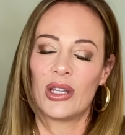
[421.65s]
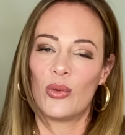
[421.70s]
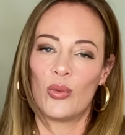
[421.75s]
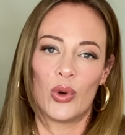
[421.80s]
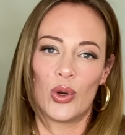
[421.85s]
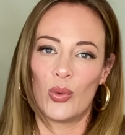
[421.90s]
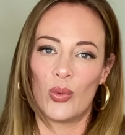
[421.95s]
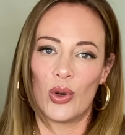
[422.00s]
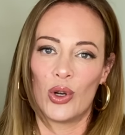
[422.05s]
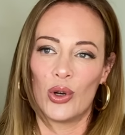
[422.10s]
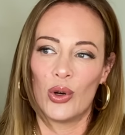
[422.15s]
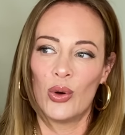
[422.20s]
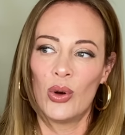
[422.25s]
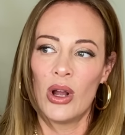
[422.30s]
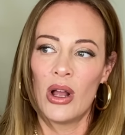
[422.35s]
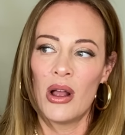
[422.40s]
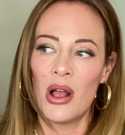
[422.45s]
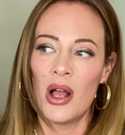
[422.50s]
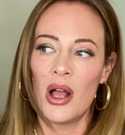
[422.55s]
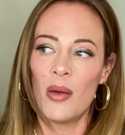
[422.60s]
woo woo,
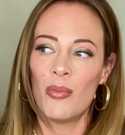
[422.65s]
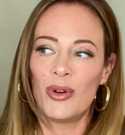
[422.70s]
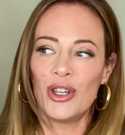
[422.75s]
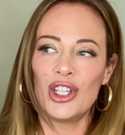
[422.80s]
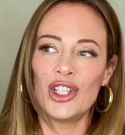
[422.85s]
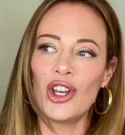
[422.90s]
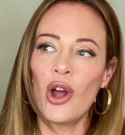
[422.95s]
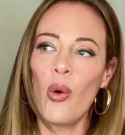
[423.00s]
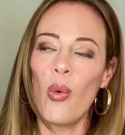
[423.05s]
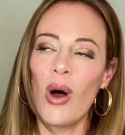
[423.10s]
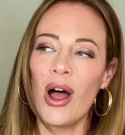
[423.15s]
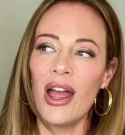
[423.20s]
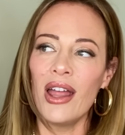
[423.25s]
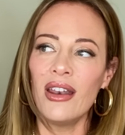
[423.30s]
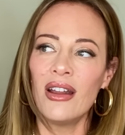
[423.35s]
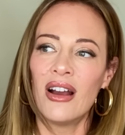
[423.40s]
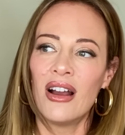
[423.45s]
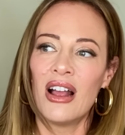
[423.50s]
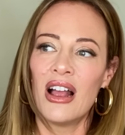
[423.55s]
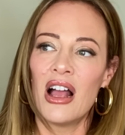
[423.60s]
but you know what?
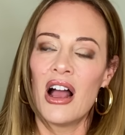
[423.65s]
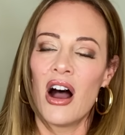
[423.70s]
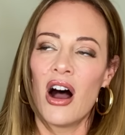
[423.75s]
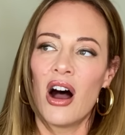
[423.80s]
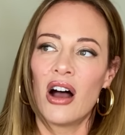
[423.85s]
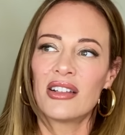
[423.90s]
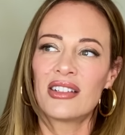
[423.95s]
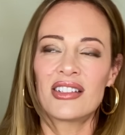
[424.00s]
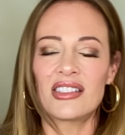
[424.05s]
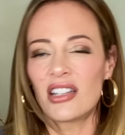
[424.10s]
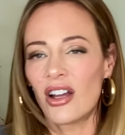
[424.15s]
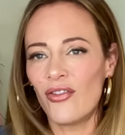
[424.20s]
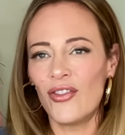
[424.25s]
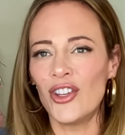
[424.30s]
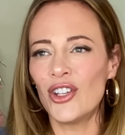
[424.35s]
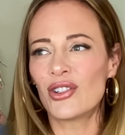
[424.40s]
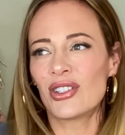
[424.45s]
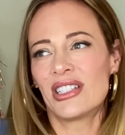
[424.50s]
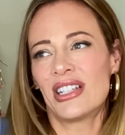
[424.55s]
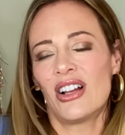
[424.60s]

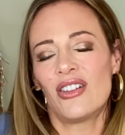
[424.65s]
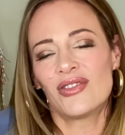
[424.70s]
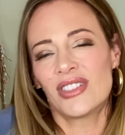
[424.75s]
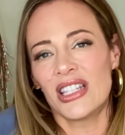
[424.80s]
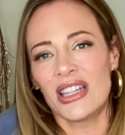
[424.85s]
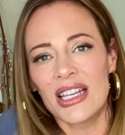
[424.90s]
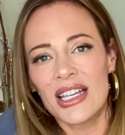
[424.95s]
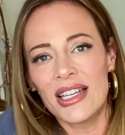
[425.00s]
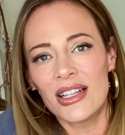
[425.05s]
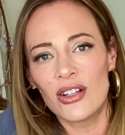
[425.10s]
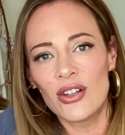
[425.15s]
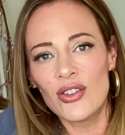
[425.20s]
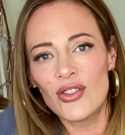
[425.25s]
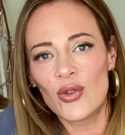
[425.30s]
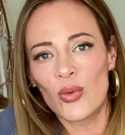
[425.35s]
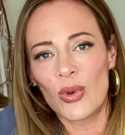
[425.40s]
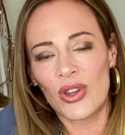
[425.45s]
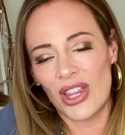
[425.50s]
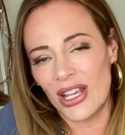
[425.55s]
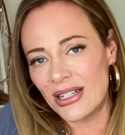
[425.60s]
Stuffing yourself to the gills
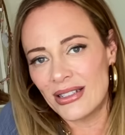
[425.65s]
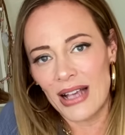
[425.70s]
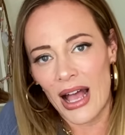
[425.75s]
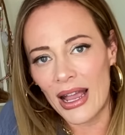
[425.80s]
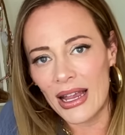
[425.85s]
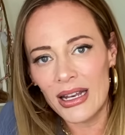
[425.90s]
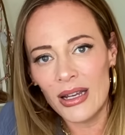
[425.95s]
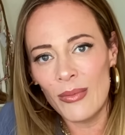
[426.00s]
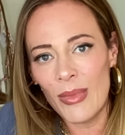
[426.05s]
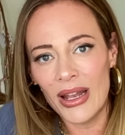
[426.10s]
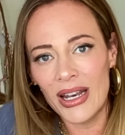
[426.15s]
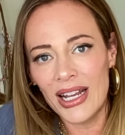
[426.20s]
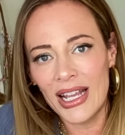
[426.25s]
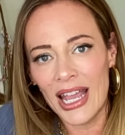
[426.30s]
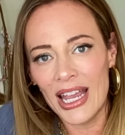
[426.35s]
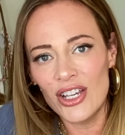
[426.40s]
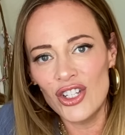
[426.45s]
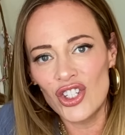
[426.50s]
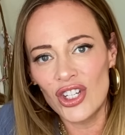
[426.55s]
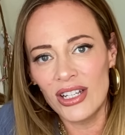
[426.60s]
with anxiety
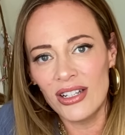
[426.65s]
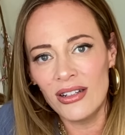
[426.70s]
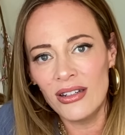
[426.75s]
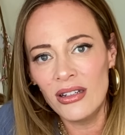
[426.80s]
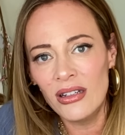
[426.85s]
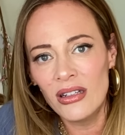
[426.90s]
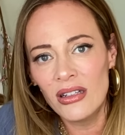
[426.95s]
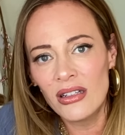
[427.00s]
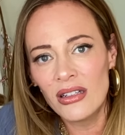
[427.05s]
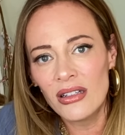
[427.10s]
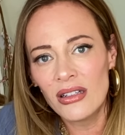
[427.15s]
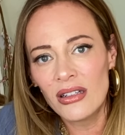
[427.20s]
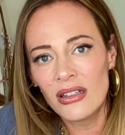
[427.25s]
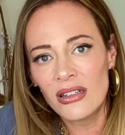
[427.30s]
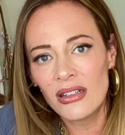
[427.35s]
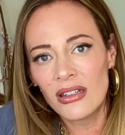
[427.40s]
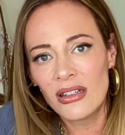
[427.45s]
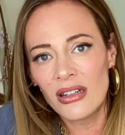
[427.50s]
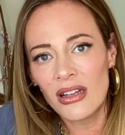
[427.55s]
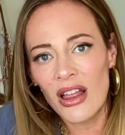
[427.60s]
medication,
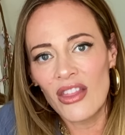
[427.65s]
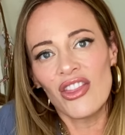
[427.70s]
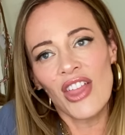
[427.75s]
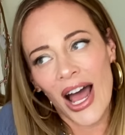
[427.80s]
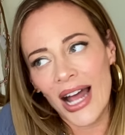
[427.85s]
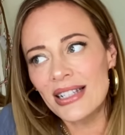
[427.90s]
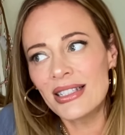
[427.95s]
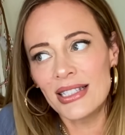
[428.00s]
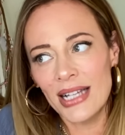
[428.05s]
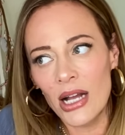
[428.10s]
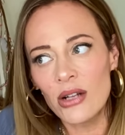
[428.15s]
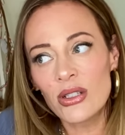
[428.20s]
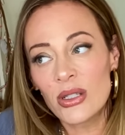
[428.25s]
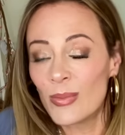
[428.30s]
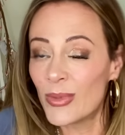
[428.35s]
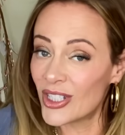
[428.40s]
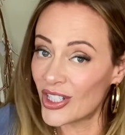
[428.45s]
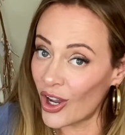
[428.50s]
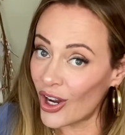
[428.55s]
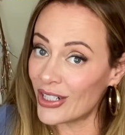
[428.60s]
that sounds
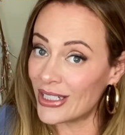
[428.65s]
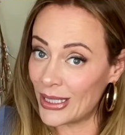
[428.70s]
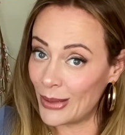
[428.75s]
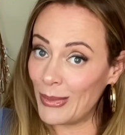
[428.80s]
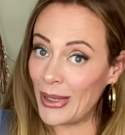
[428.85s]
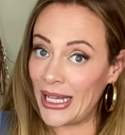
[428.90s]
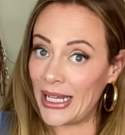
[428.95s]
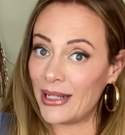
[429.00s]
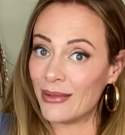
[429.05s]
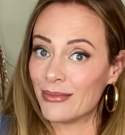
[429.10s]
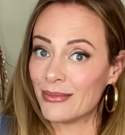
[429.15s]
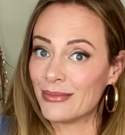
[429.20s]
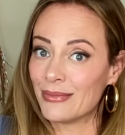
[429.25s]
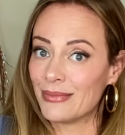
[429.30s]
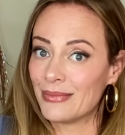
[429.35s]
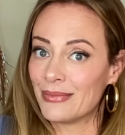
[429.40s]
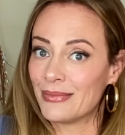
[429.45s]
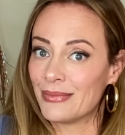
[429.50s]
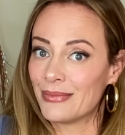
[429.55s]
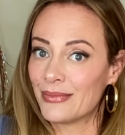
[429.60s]
bizarre to me.
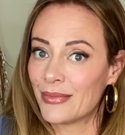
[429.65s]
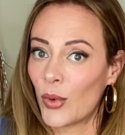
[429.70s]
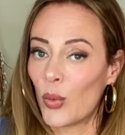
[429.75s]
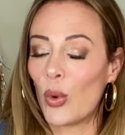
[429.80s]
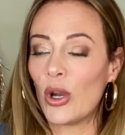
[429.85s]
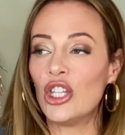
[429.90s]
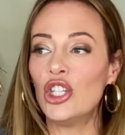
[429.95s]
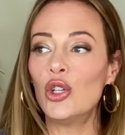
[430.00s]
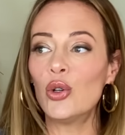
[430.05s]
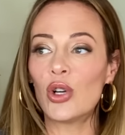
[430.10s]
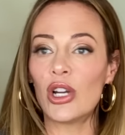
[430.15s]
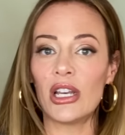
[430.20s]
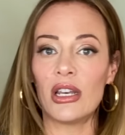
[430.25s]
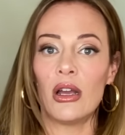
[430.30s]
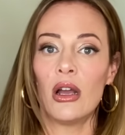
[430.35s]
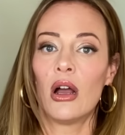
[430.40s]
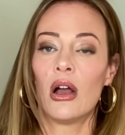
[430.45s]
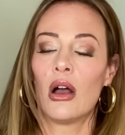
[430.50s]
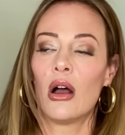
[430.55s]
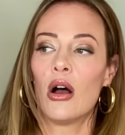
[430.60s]
When you
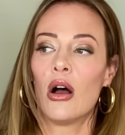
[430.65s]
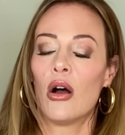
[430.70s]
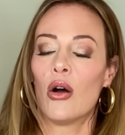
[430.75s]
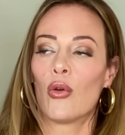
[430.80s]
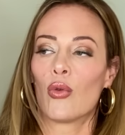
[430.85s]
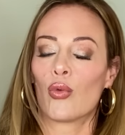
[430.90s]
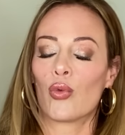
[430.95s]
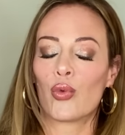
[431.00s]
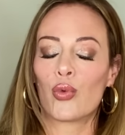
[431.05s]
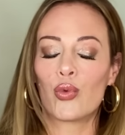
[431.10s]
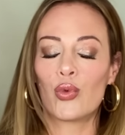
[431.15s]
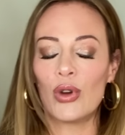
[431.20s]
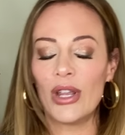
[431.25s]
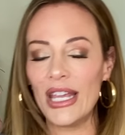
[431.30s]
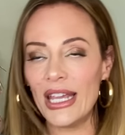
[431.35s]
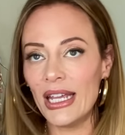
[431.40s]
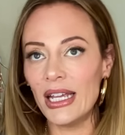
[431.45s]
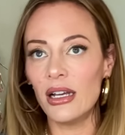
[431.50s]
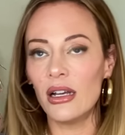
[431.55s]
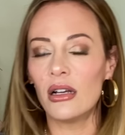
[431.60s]
could
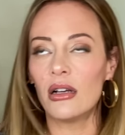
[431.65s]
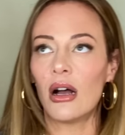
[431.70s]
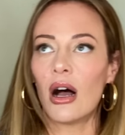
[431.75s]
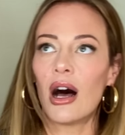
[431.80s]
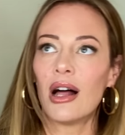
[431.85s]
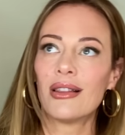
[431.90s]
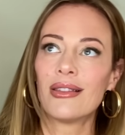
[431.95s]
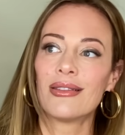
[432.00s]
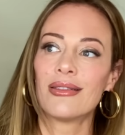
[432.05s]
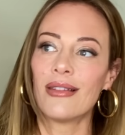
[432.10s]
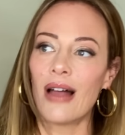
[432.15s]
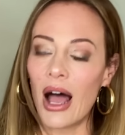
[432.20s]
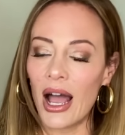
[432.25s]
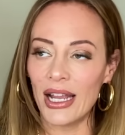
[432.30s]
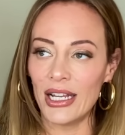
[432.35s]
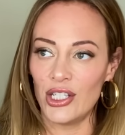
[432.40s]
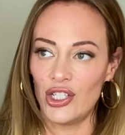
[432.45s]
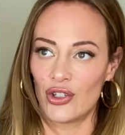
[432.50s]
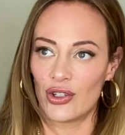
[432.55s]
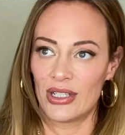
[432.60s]
re
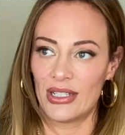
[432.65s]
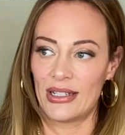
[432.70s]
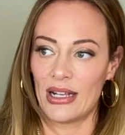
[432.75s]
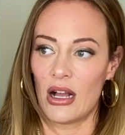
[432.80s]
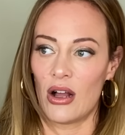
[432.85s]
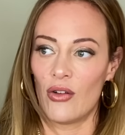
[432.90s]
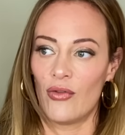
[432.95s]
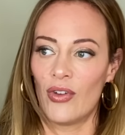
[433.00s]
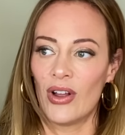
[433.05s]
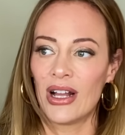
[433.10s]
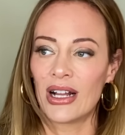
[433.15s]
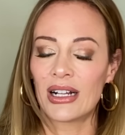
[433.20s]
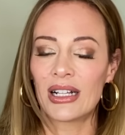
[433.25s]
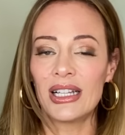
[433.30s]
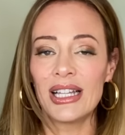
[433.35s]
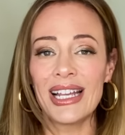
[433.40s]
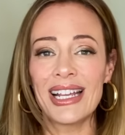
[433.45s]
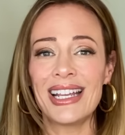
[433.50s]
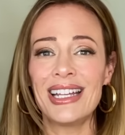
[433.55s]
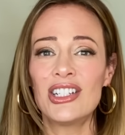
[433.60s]
align yourself,
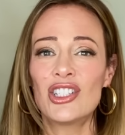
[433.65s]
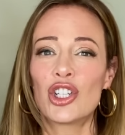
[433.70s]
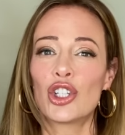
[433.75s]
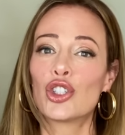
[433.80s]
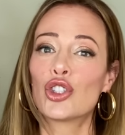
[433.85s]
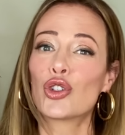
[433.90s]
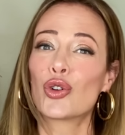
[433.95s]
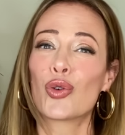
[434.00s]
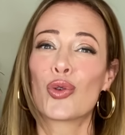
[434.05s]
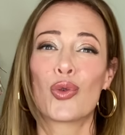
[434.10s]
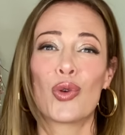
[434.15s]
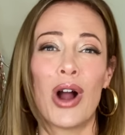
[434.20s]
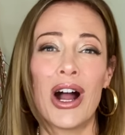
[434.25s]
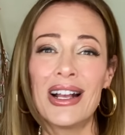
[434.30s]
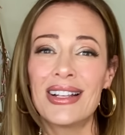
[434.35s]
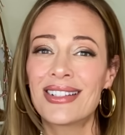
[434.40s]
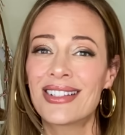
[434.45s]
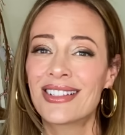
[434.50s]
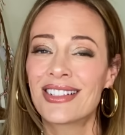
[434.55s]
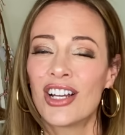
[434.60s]
click into
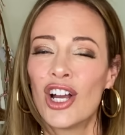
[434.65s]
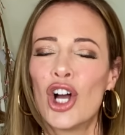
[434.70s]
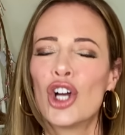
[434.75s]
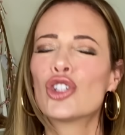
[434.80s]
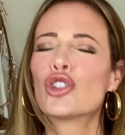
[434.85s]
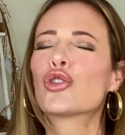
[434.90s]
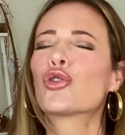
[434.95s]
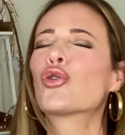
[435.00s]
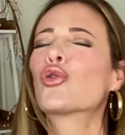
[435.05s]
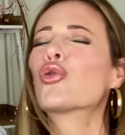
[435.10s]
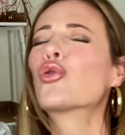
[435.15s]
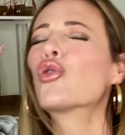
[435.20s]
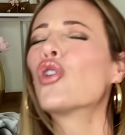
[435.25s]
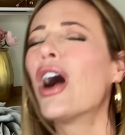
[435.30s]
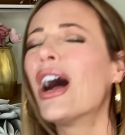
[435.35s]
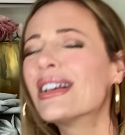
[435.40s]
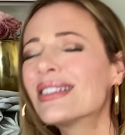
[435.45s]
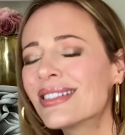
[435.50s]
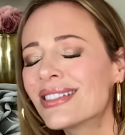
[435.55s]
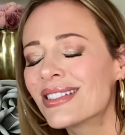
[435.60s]
trust,
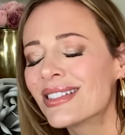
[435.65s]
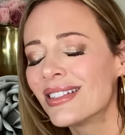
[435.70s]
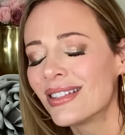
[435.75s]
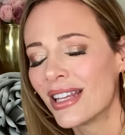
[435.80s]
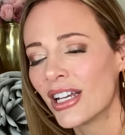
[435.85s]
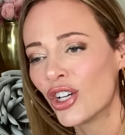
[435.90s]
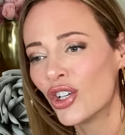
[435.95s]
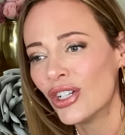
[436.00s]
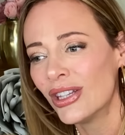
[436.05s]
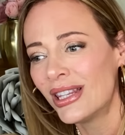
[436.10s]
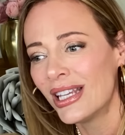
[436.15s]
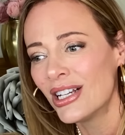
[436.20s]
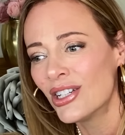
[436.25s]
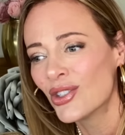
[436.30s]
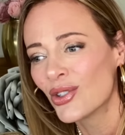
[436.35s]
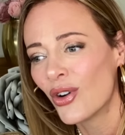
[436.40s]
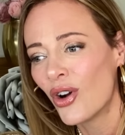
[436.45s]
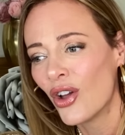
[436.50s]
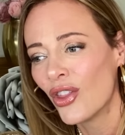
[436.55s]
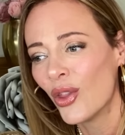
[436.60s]
trust that good
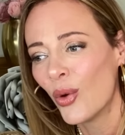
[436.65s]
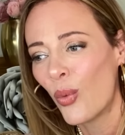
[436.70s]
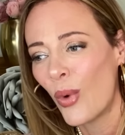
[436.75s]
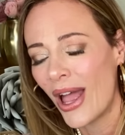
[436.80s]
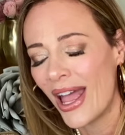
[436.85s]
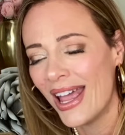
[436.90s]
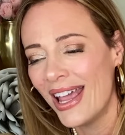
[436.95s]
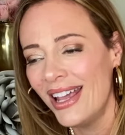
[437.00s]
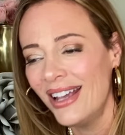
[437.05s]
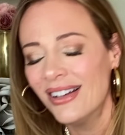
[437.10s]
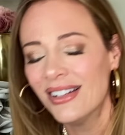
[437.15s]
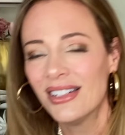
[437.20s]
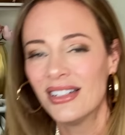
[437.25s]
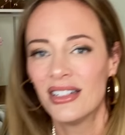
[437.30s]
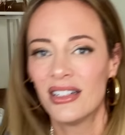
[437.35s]
things are on the way.